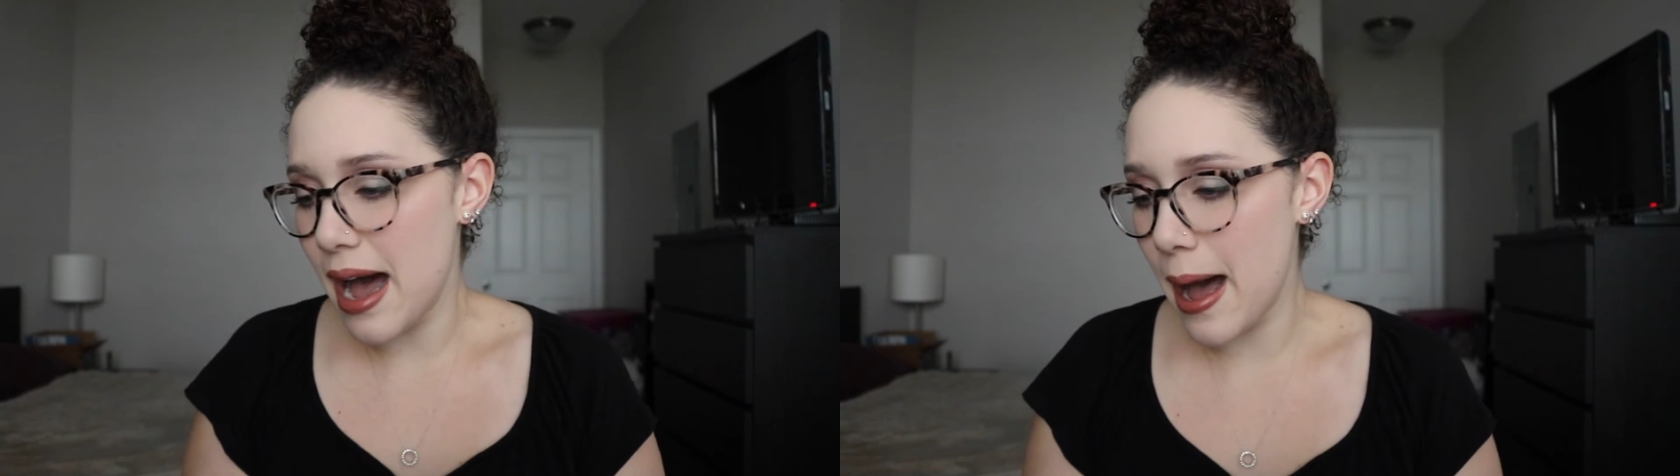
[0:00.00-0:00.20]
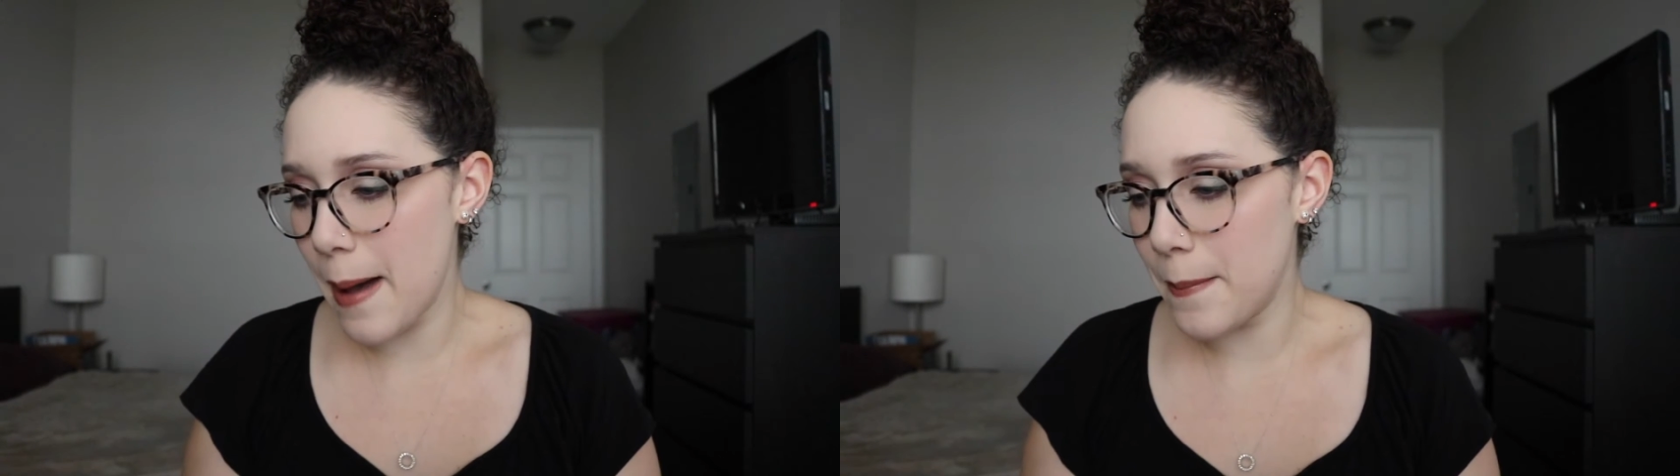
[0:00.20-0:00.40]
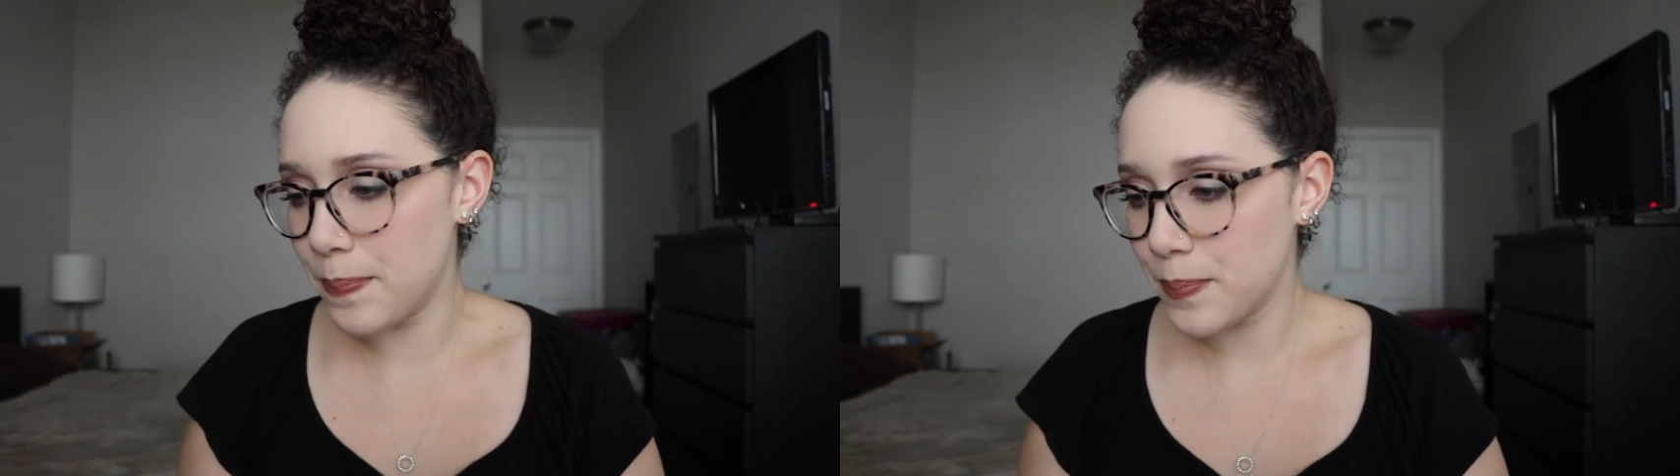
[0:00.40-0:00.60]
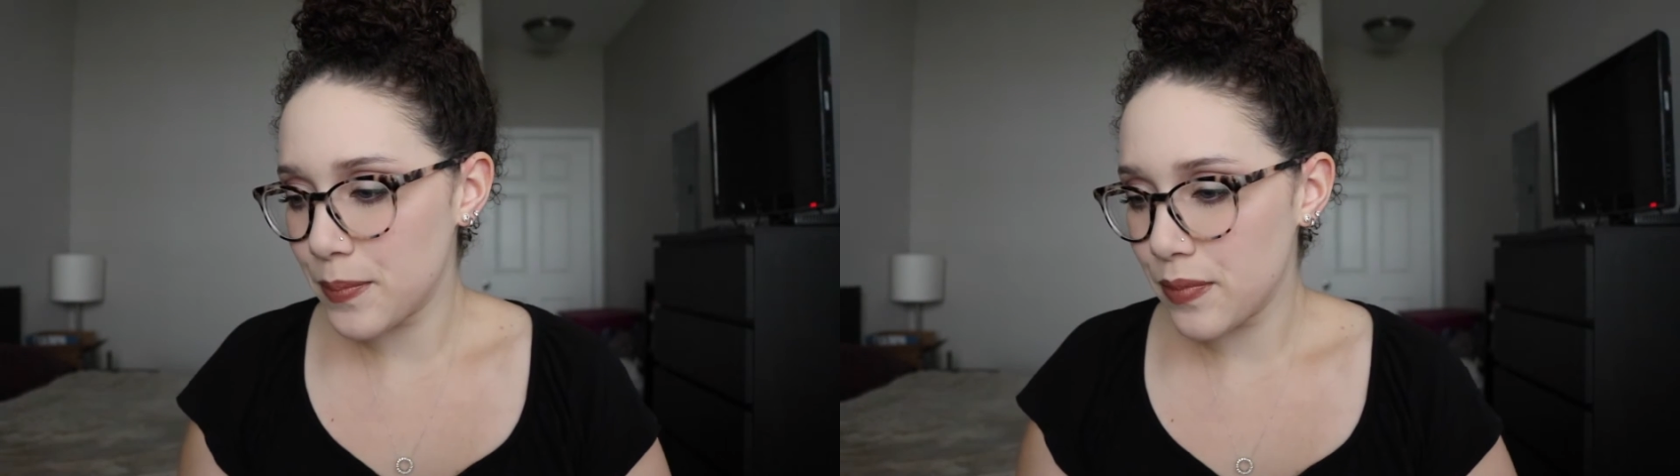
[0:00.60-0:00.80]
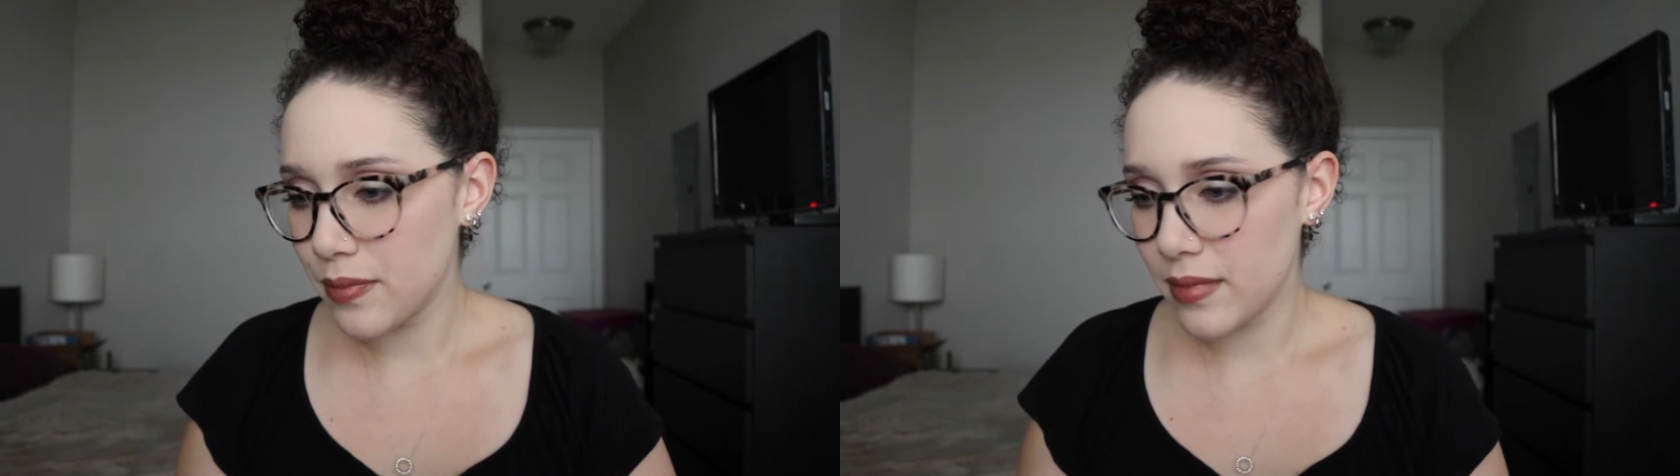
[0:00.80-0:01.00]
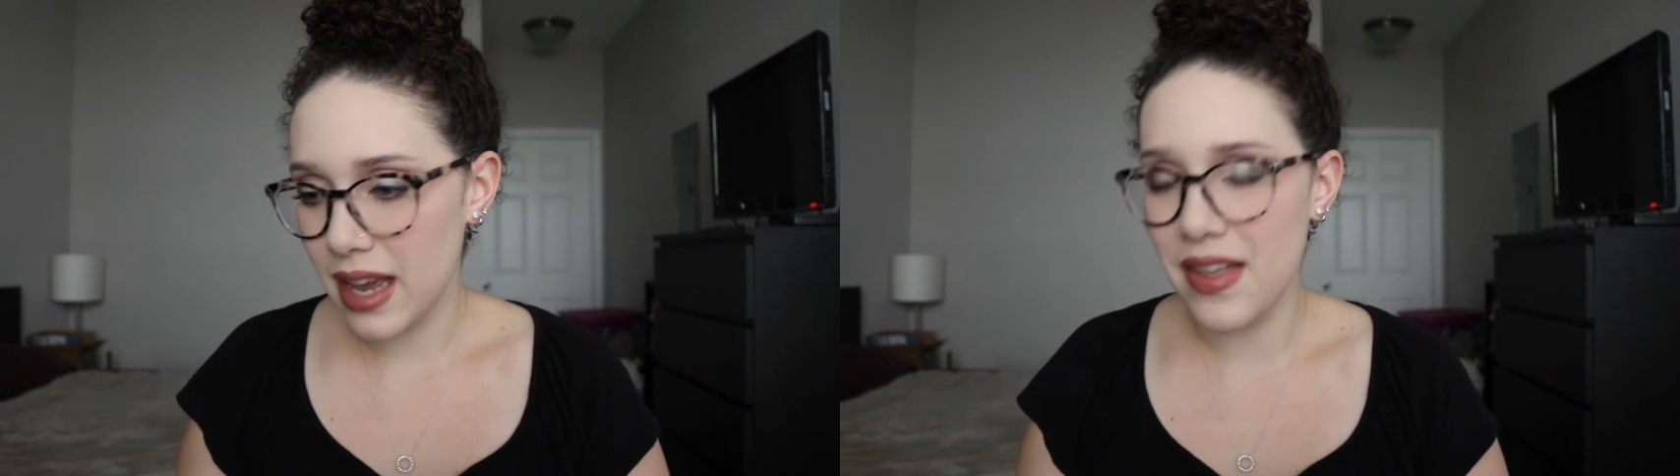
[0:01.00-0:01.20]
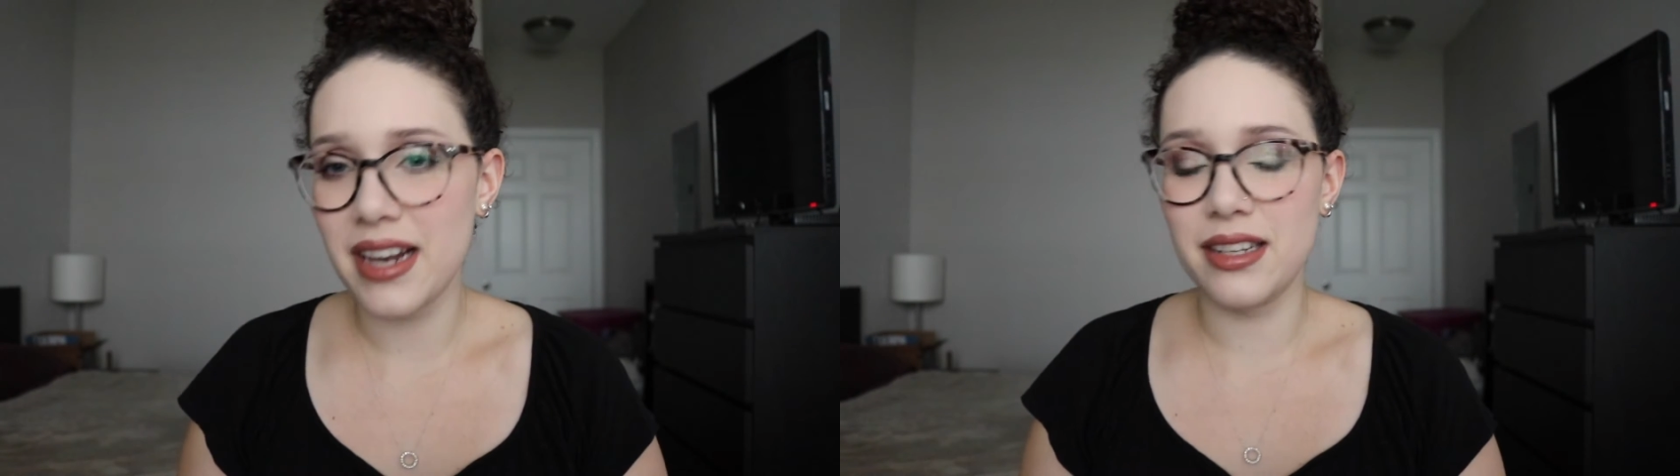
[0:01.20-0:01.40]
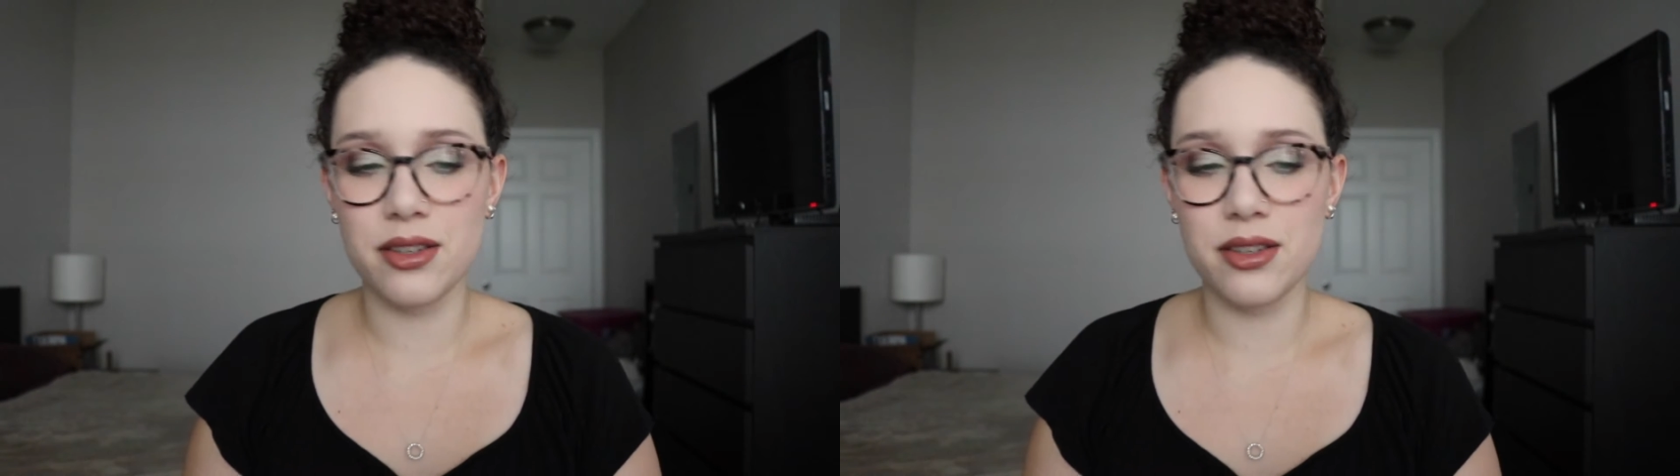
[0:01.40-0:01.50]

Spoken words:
And that